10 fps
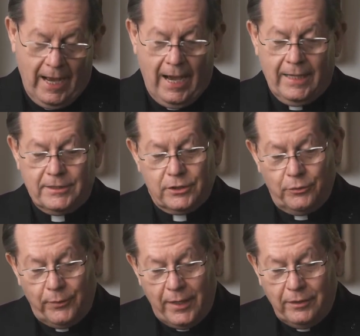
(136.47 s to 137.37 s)
I
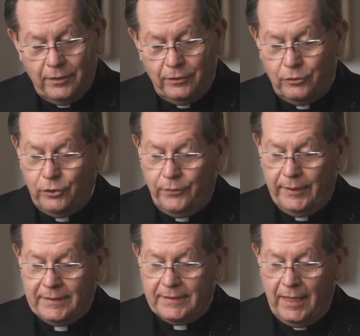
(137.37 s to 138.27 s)
surrender to your
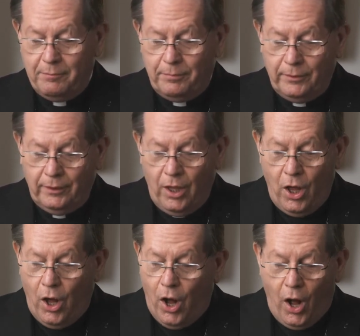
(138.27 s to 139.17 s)
example
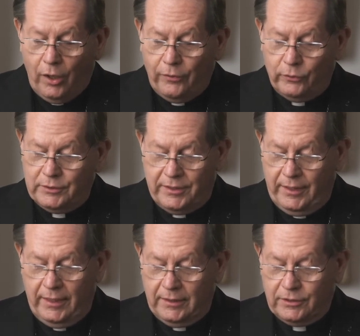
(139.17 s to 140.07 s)
all those
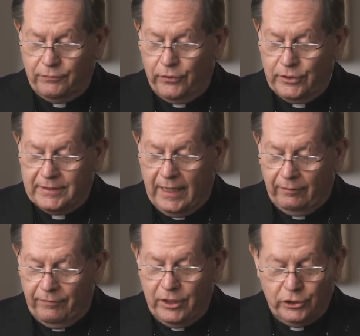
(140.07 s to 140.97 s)
things for the
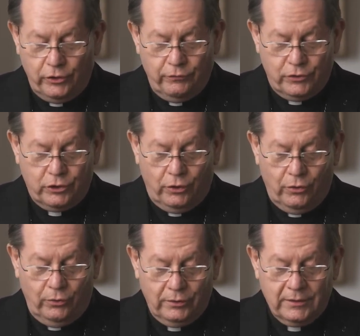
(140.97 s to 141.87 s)
salvation of
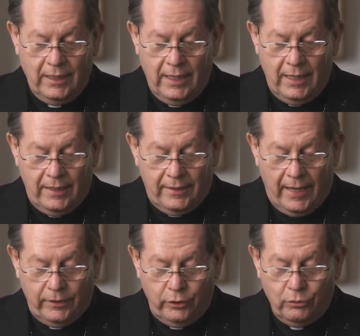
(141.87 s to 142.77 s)
souls
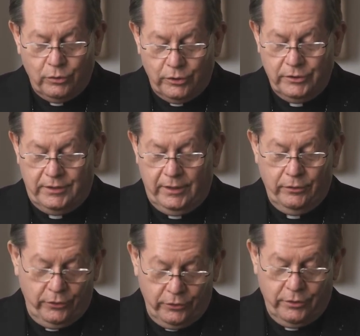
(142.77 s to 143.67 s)
that you
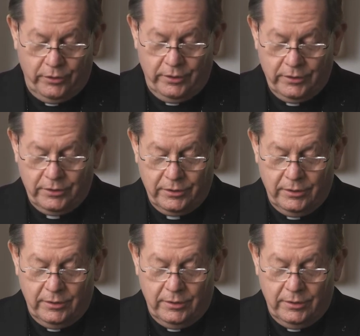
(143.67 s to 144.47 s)
consider yours,